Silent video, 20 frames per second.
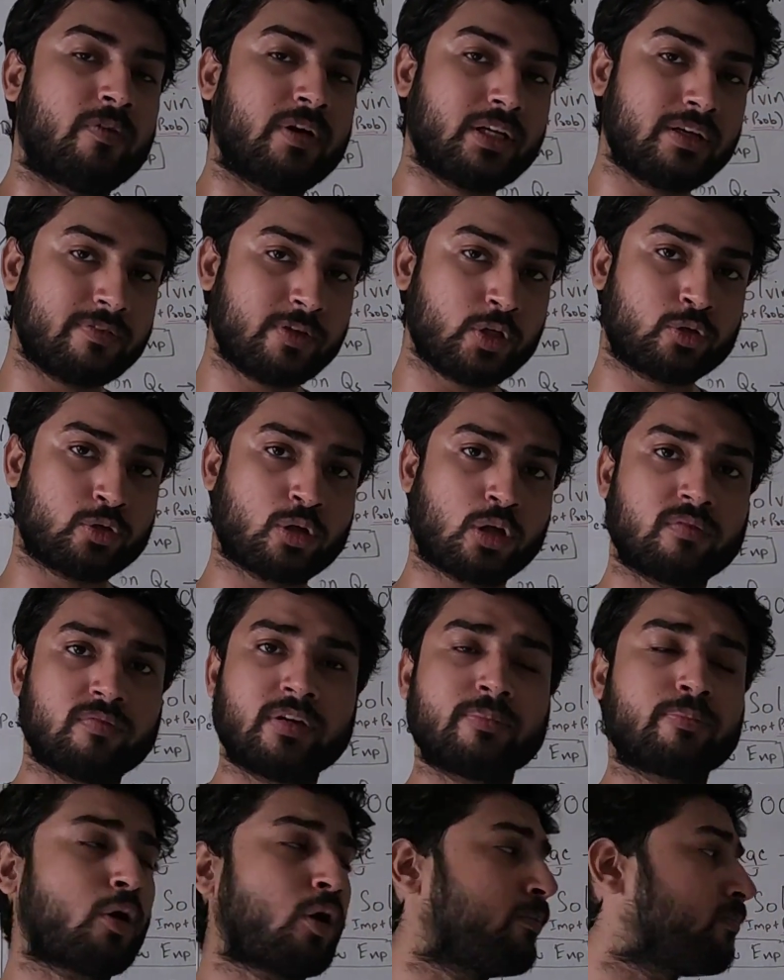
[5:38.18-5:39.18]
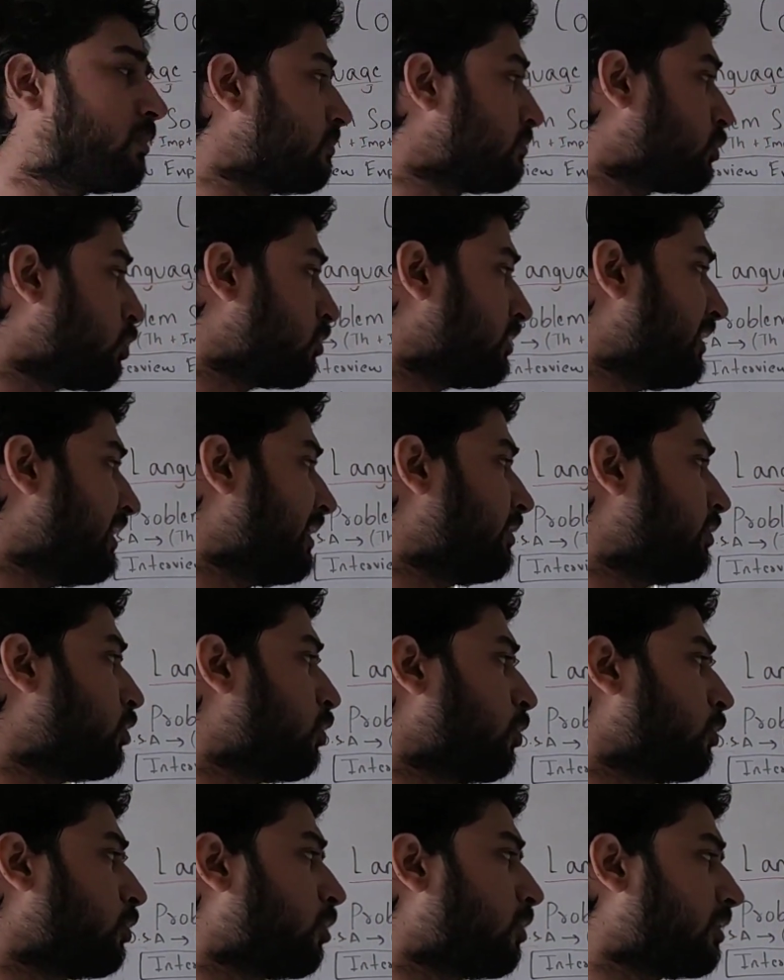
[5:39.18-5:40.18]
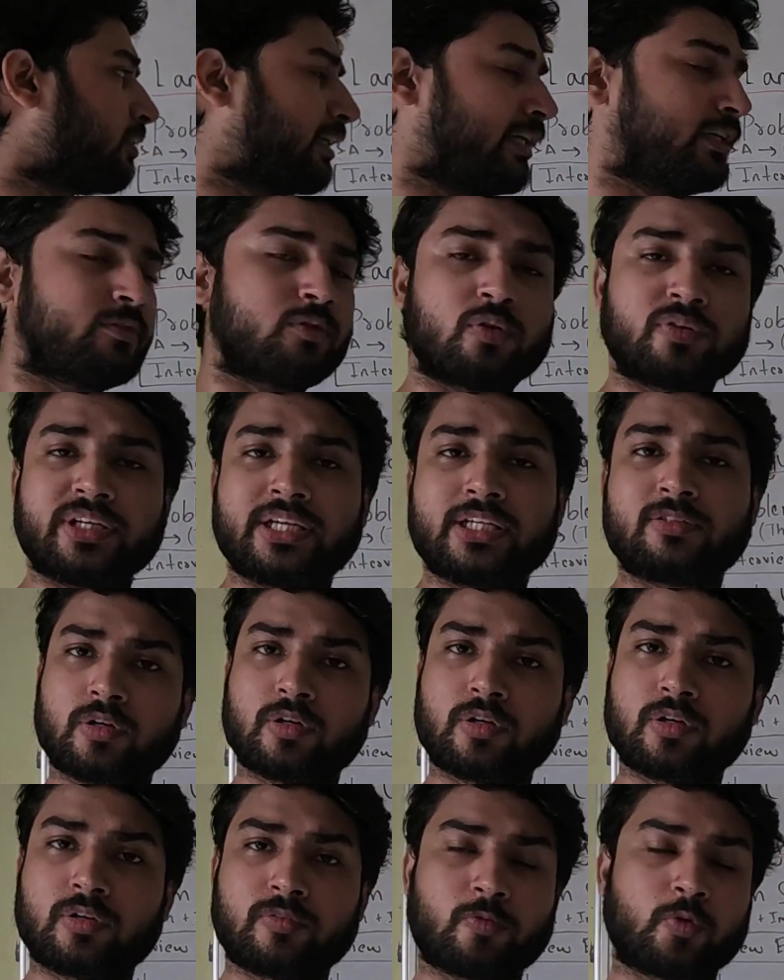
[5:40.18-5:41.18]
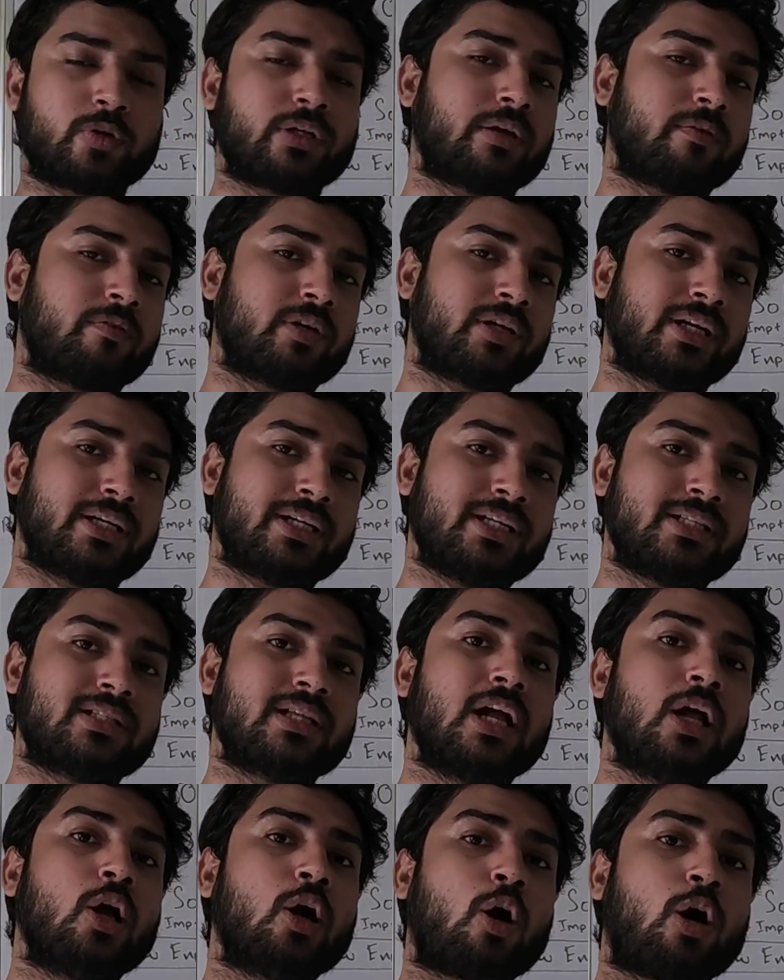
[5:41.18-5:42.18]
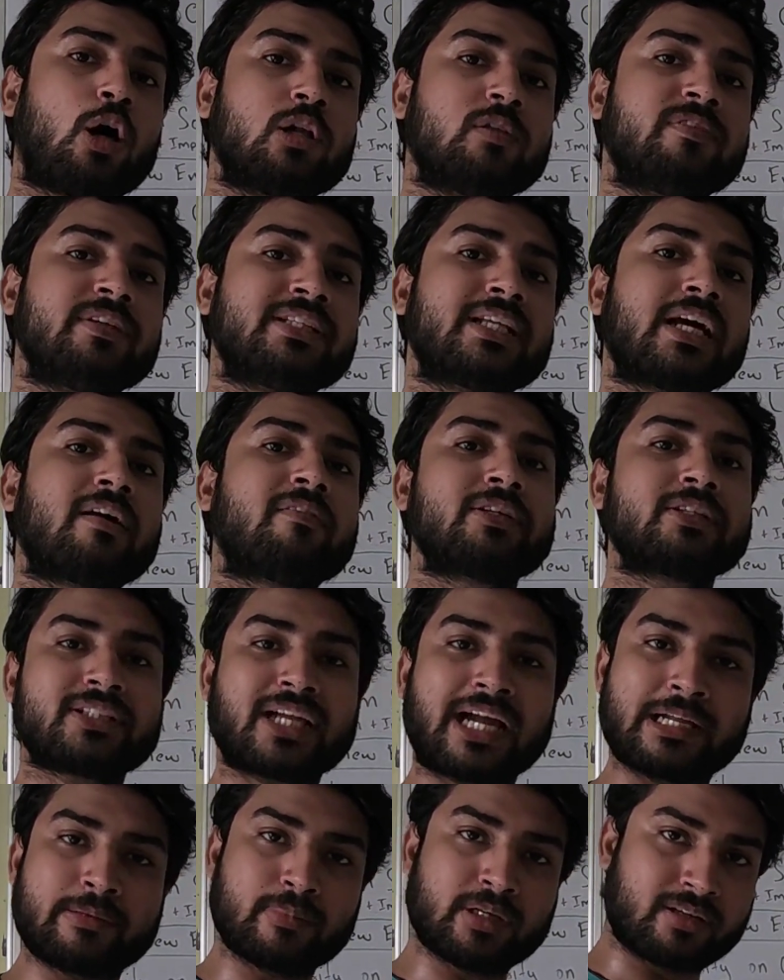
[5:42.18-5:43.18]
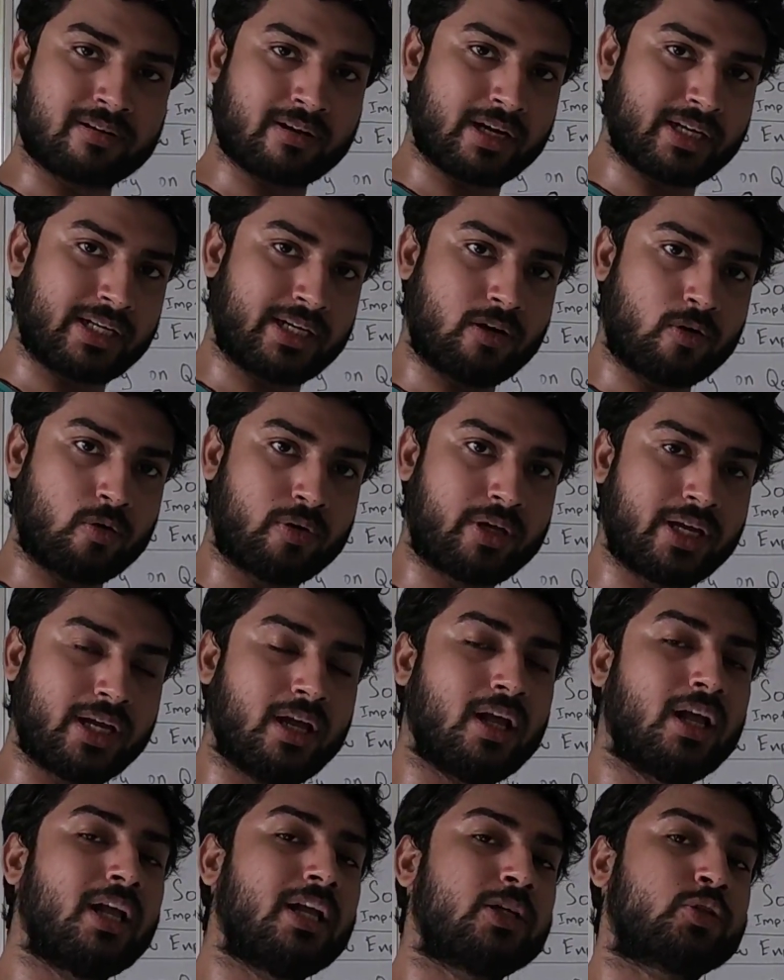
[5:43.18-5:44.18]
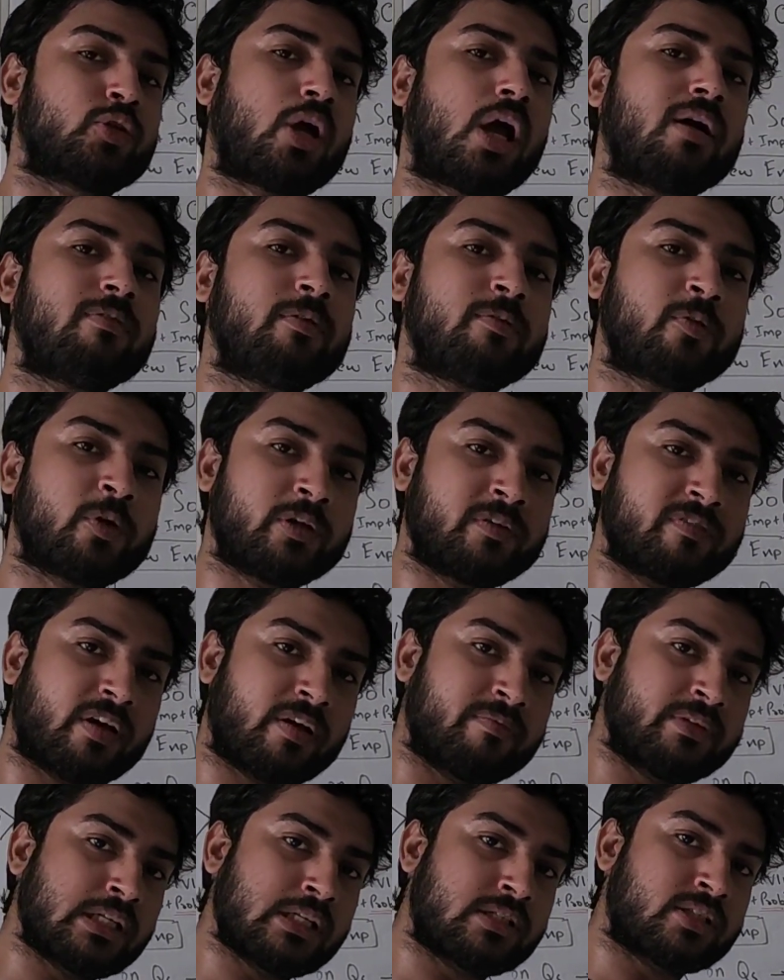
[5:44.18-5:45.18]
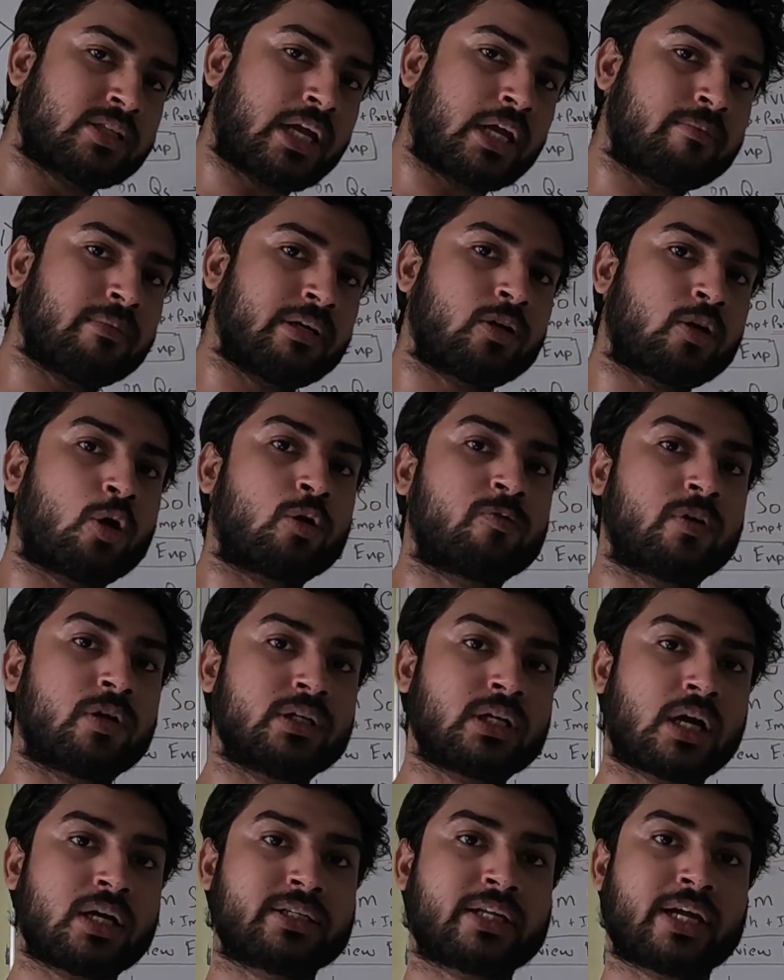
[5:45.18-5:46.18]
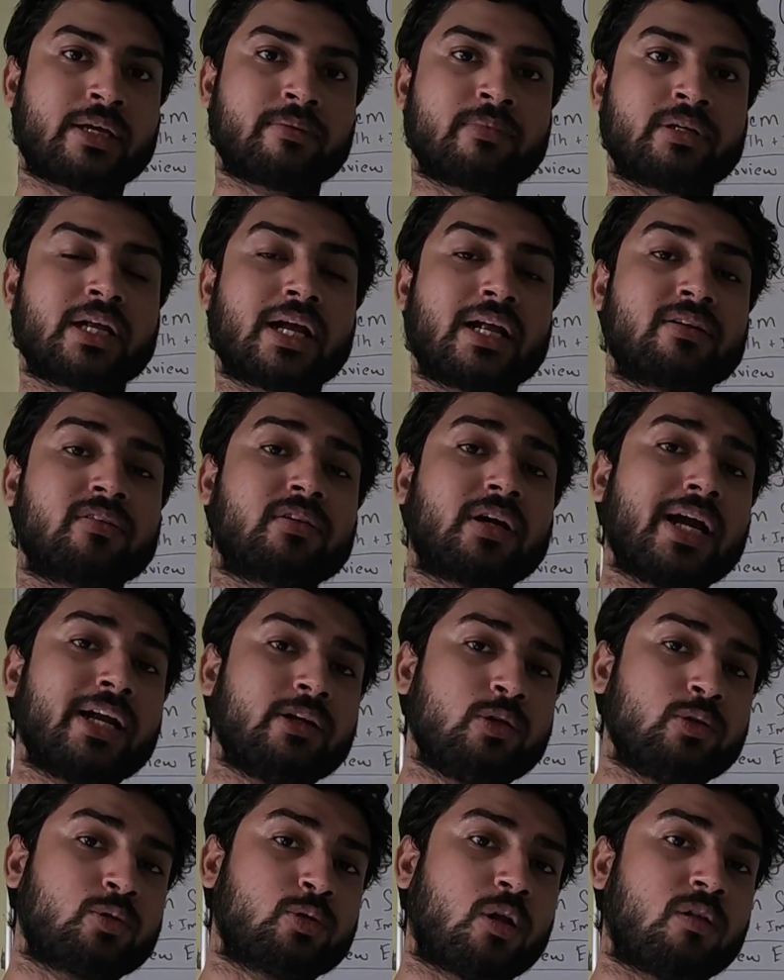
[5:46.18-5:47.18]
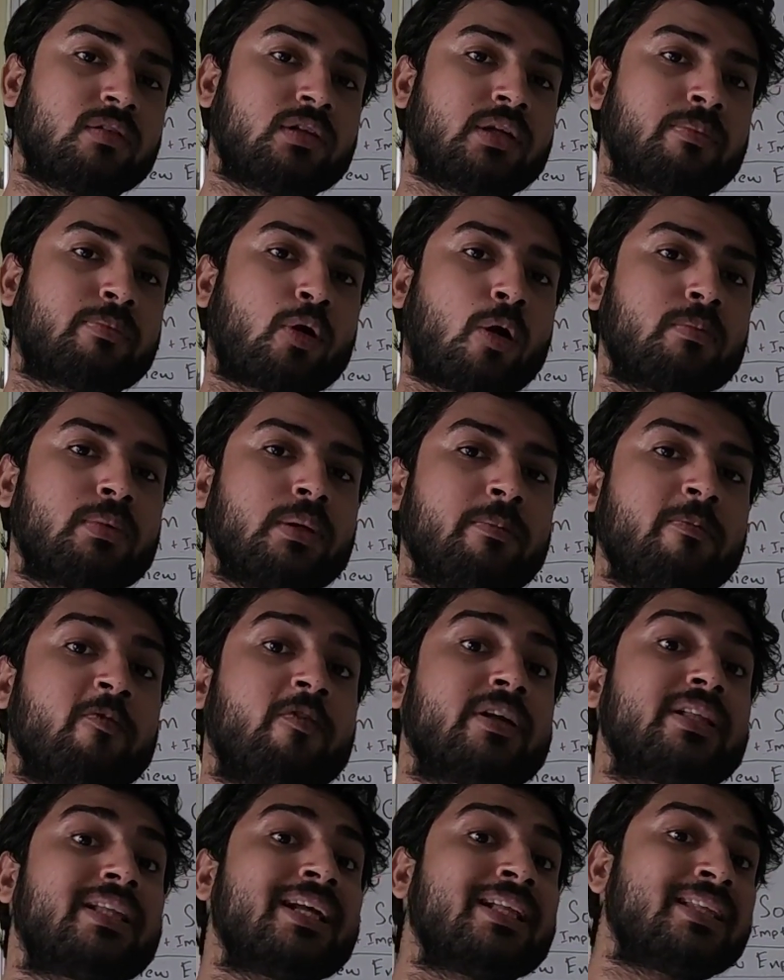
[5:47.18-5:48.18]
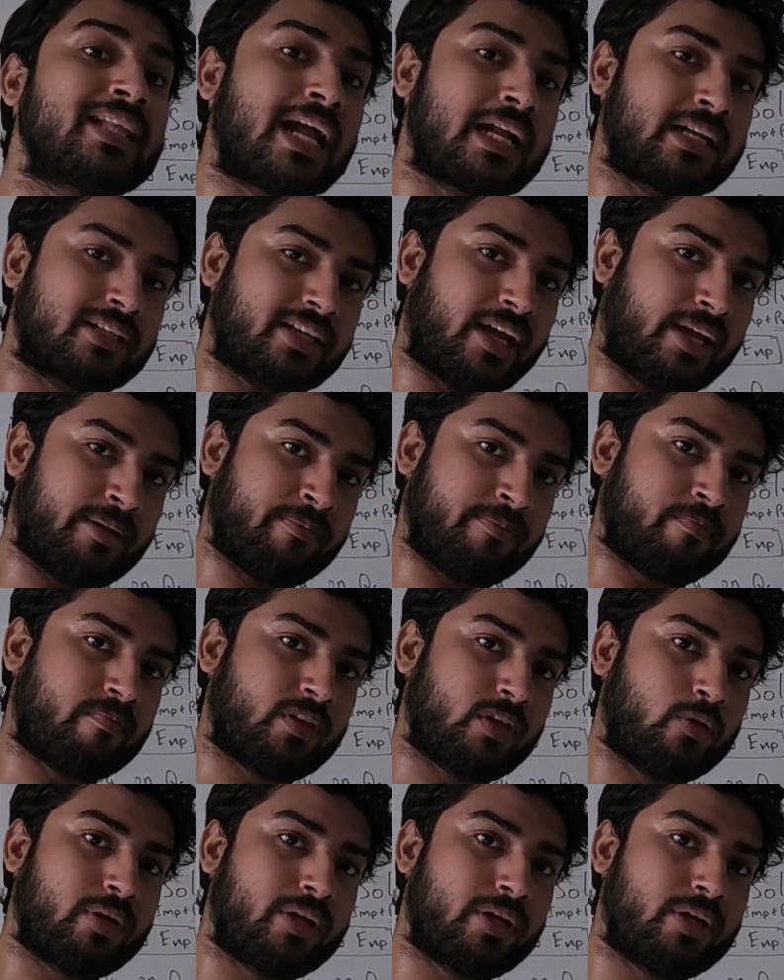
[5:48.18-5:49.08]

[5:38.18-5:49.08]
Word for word: Whenever you're solving problems on LeetCode or GeeksforGeeks or whatever it is, always have a timer ready. Okay, so have a forty-five minutes timer or one hour timer and try to solve the problem within that time.